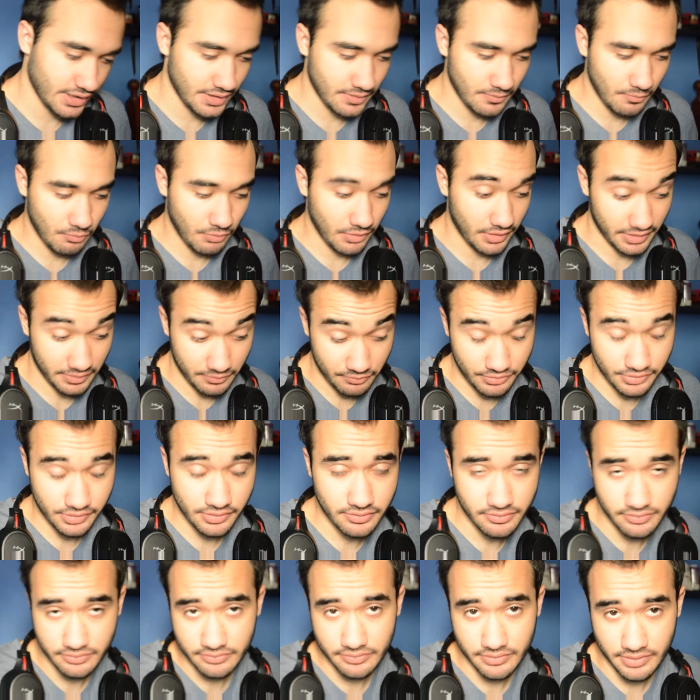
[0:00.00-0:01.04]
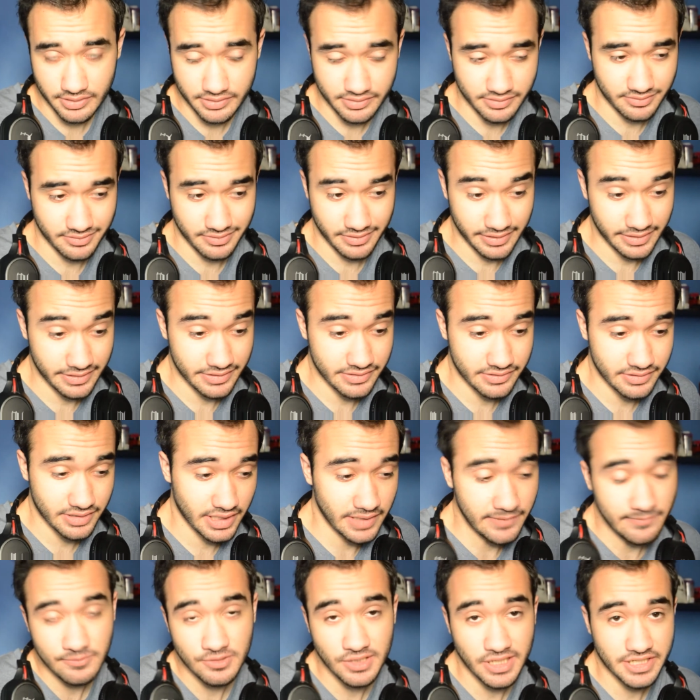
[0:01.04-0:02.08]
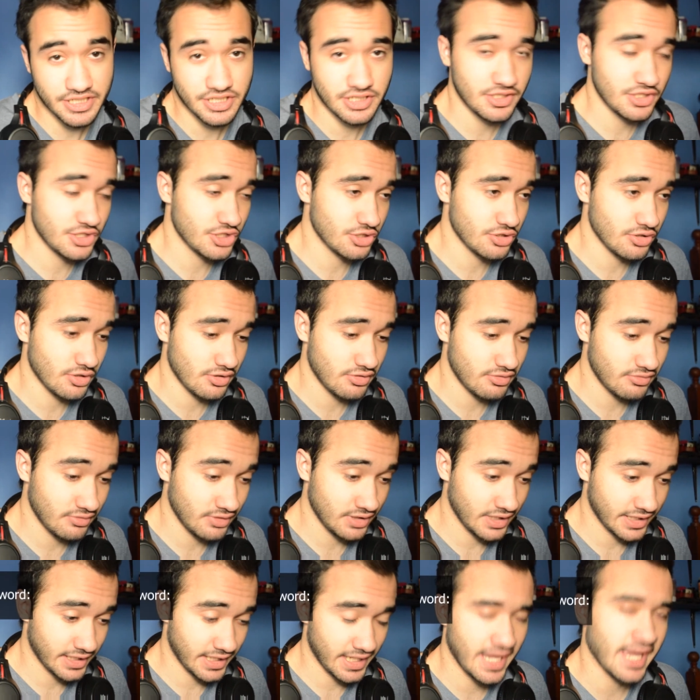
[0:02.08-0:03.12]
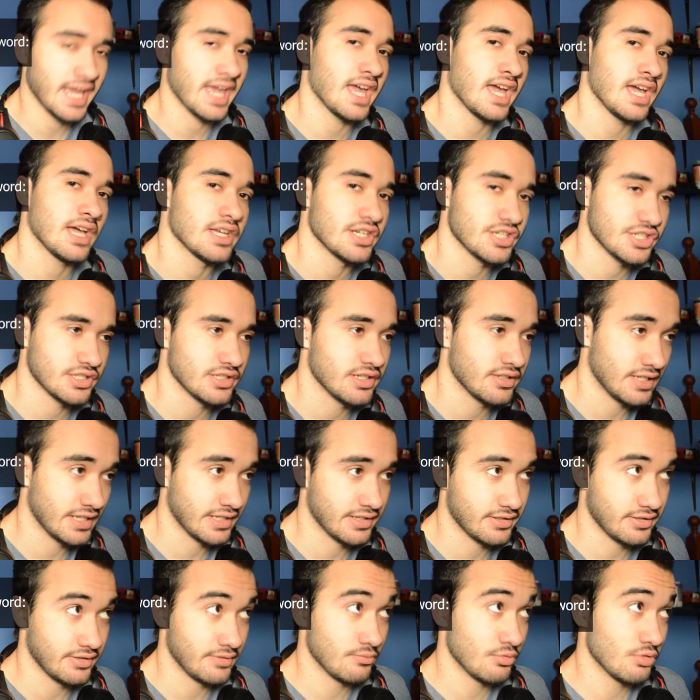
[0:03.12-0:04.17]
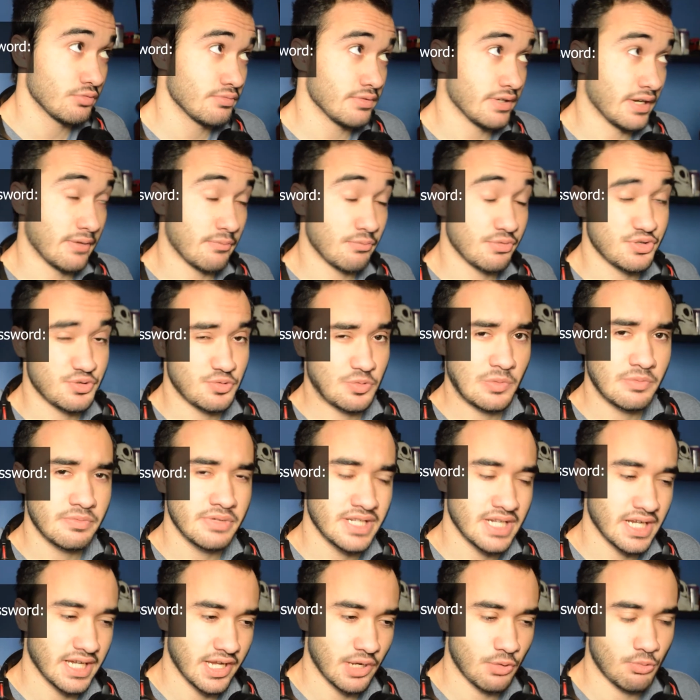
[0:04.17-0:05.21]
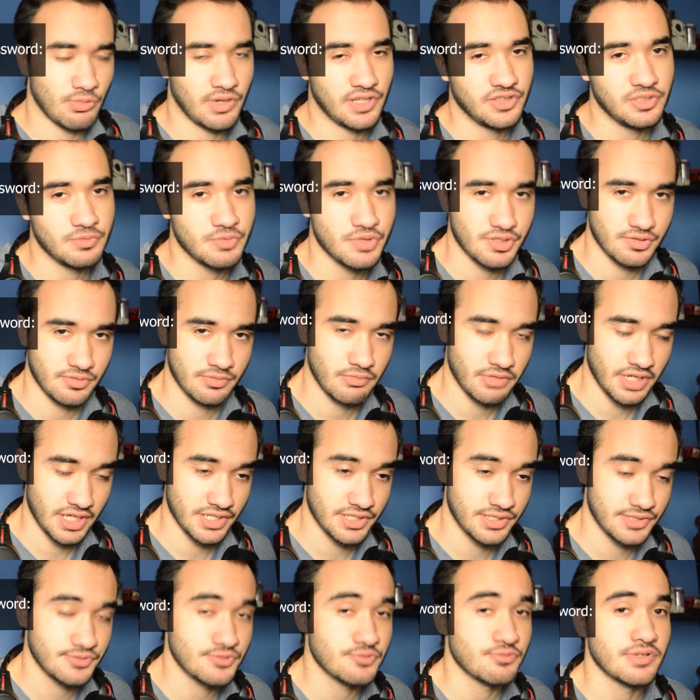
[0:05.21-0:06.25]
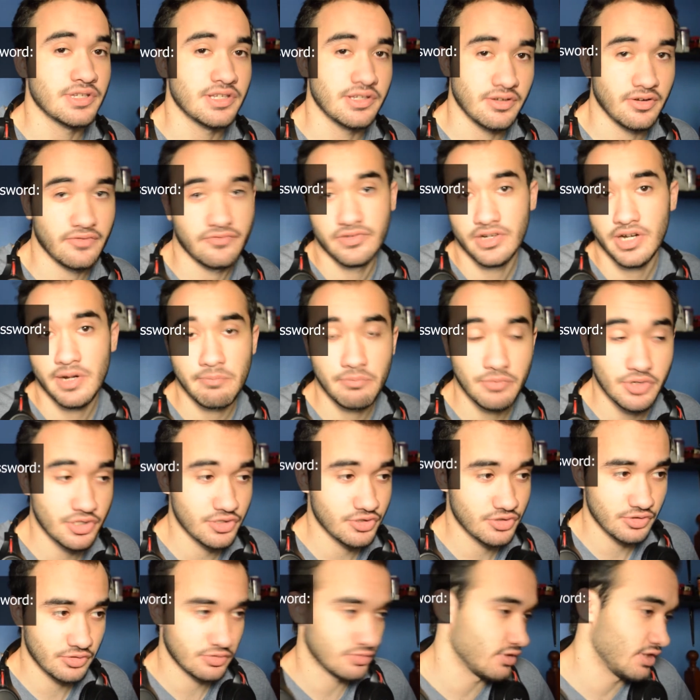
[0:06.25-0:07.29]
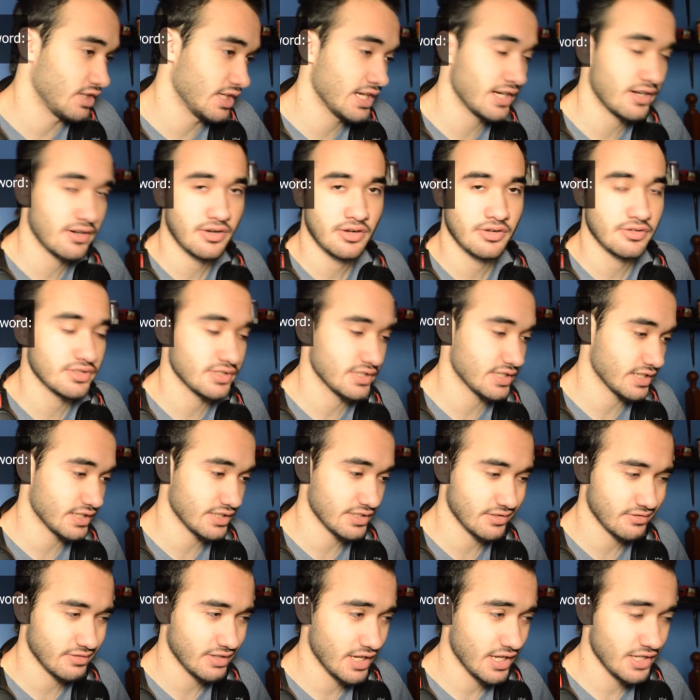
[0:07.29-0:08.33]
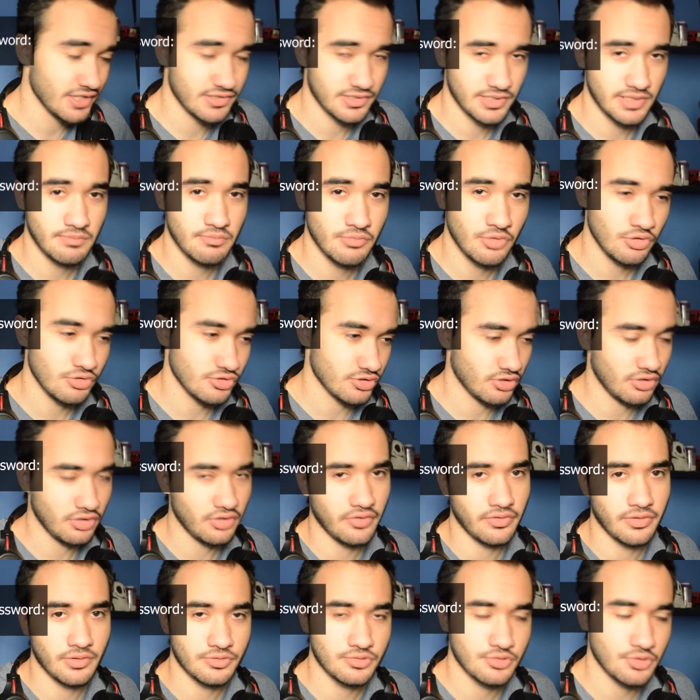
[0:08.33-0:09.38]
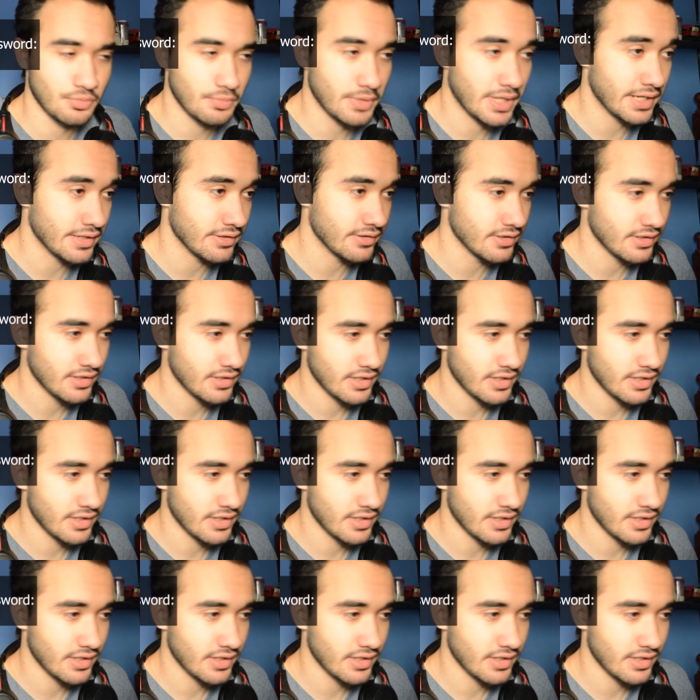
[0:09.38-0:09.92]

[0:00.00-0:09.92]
What it would do is instead it would actually show like a hash, like it will, which will be like a random string of numbers or letters and symbols, all of those combined.